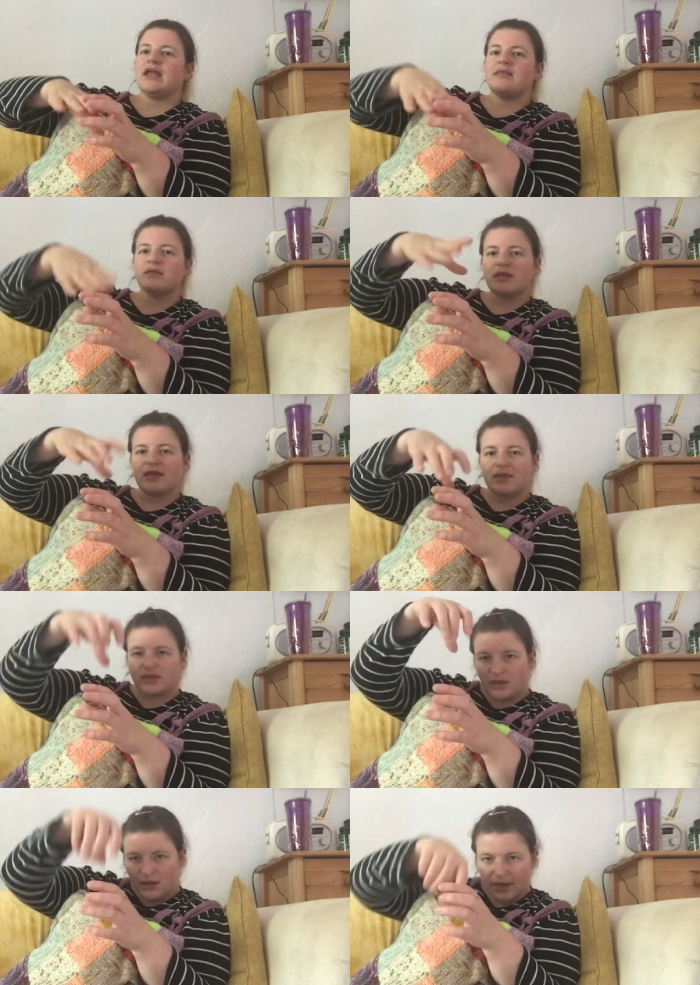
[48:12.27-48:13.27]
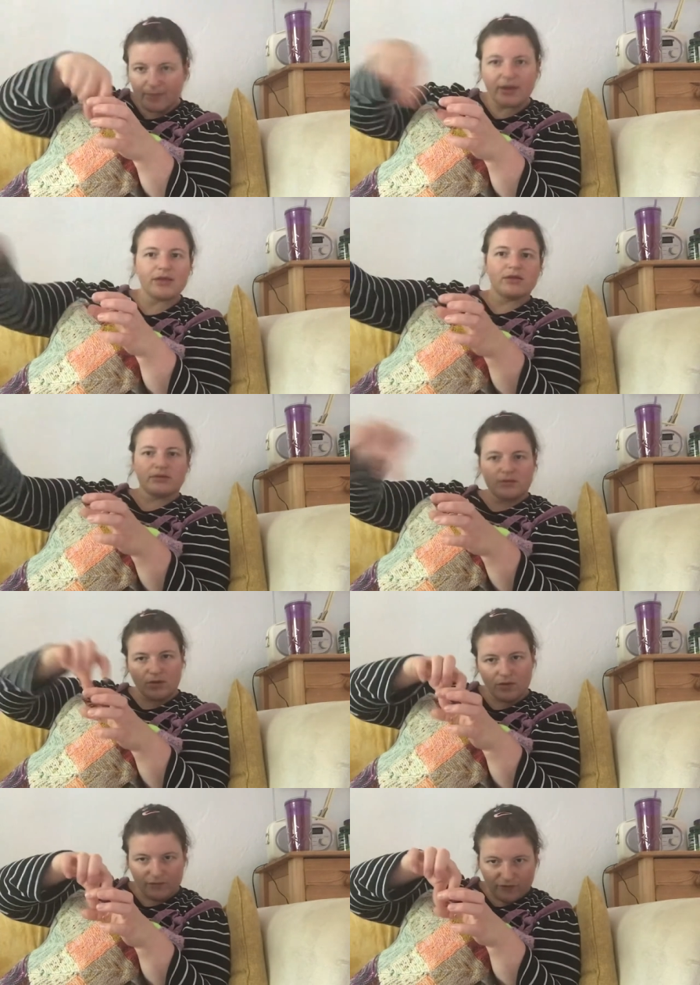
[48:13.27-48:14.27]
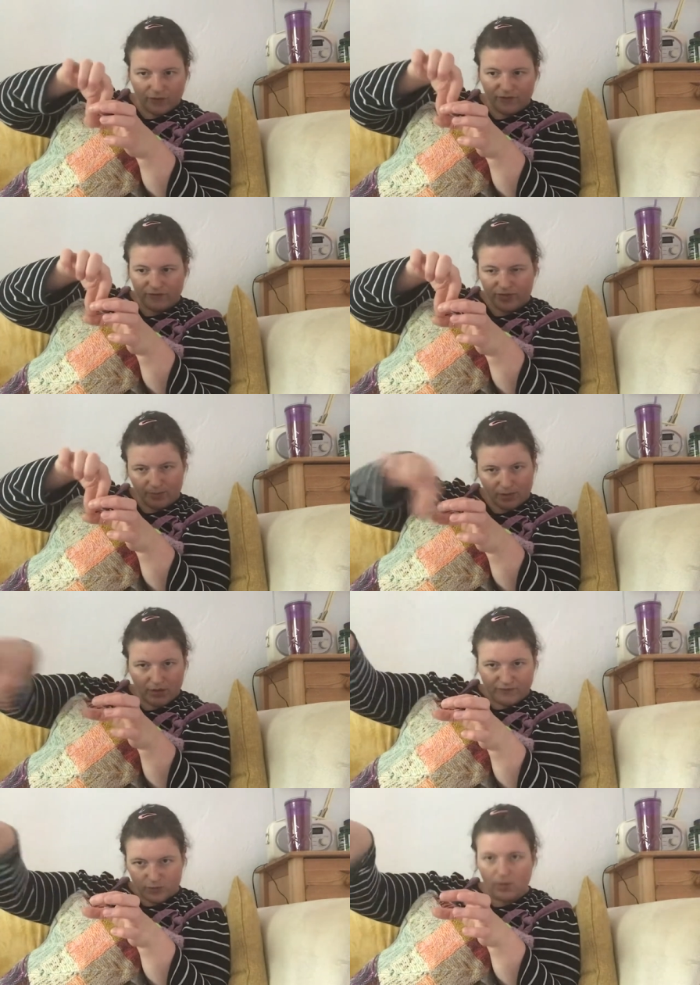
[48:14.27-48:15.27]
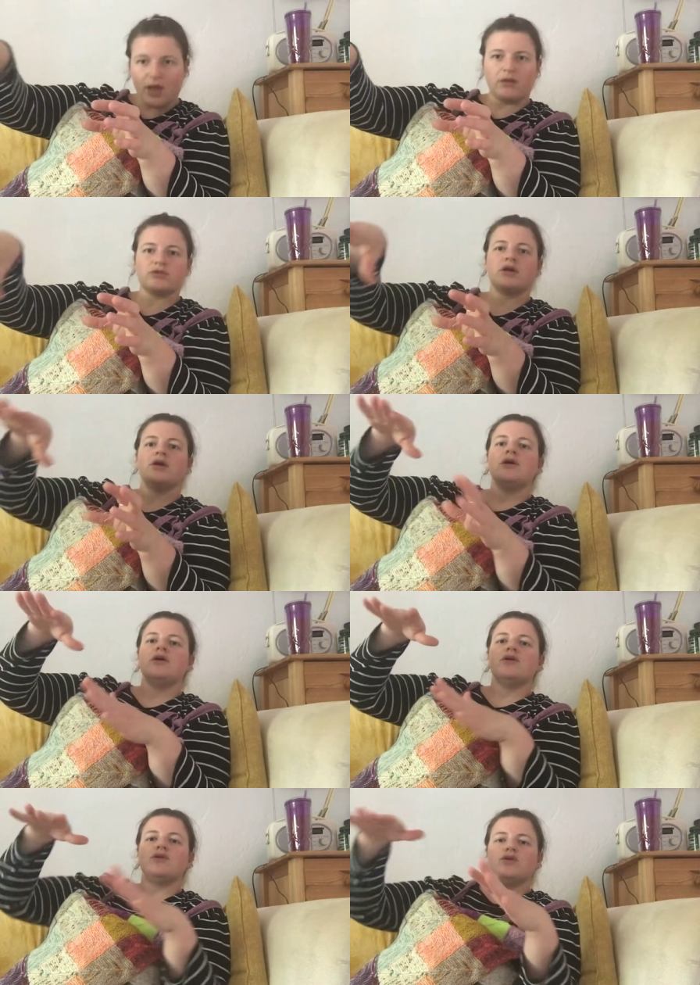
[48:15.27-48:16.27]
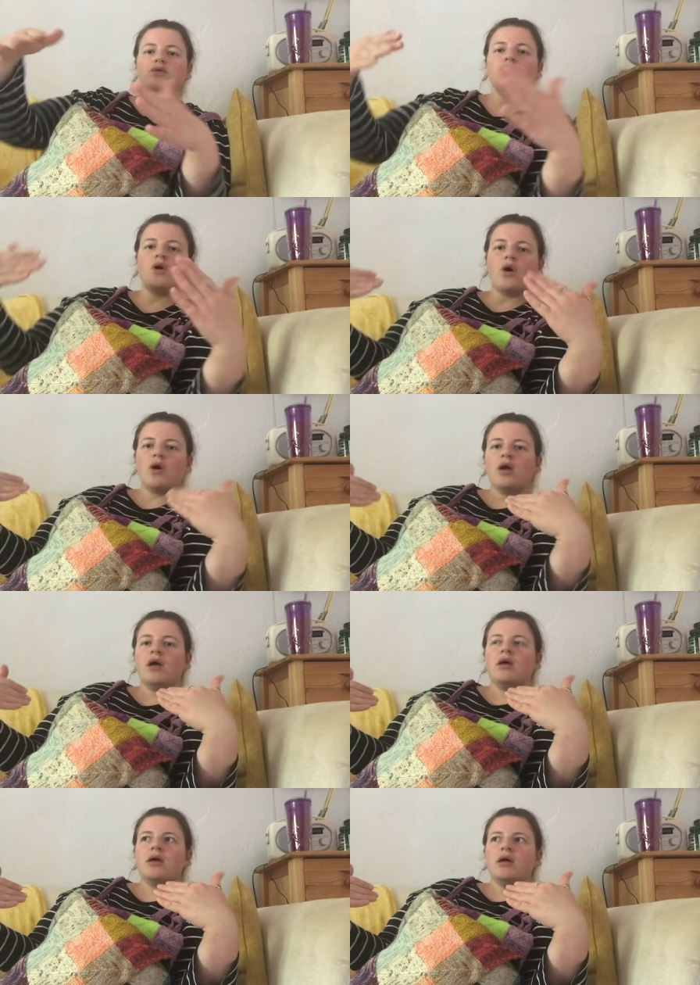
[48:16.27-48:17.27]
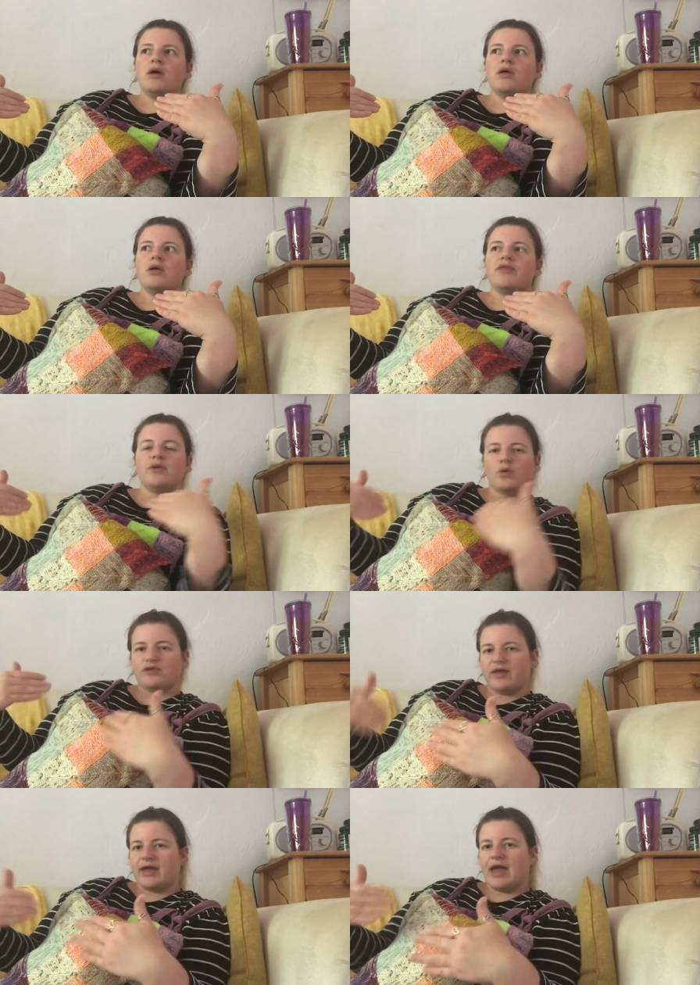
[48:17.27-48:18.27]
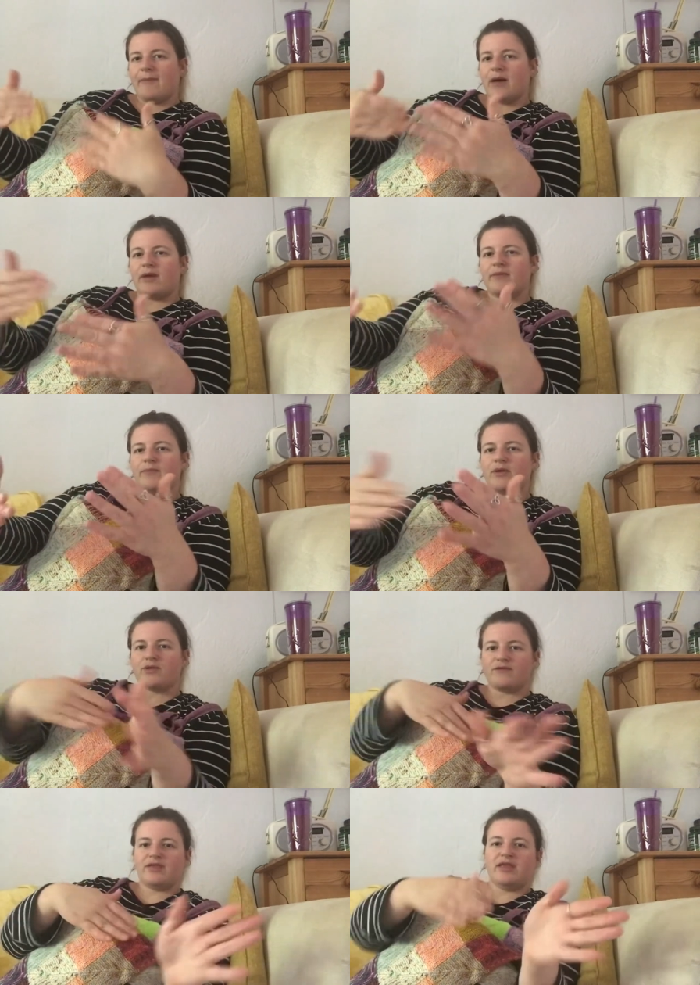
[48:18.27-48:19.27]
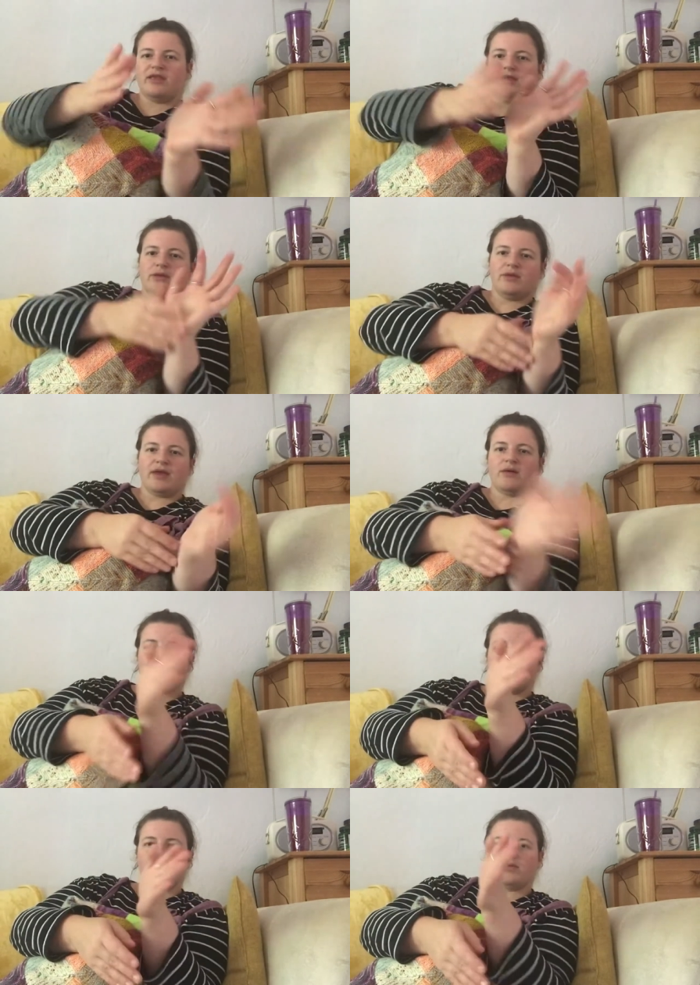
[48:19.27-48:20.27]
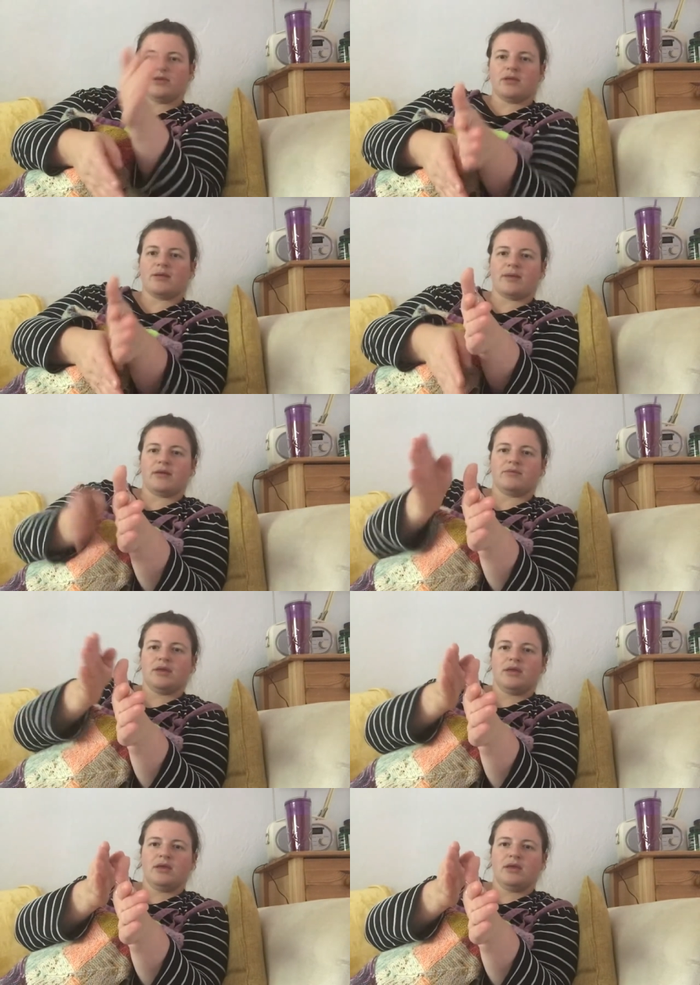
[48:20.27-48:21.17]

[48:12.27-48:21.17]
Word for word: in the in the timeline of of the Marvel world, not the order they came out in, because obviously you, you get ones come out